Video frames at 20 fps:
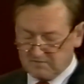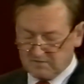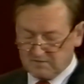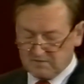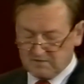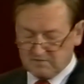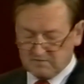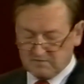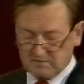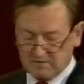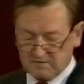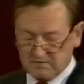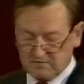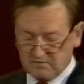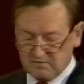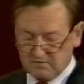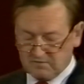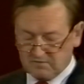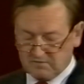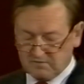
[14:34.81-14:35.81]
of these
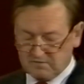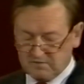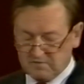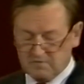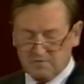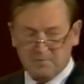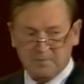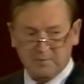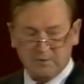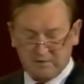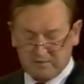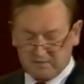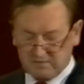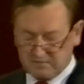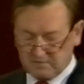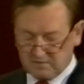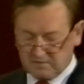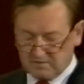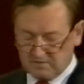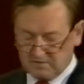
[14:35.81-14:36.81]
countries are single
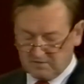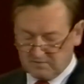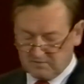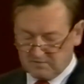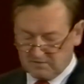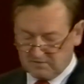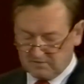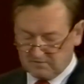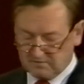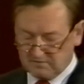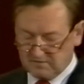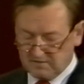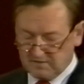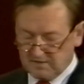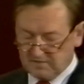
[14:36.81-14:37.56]
product economies,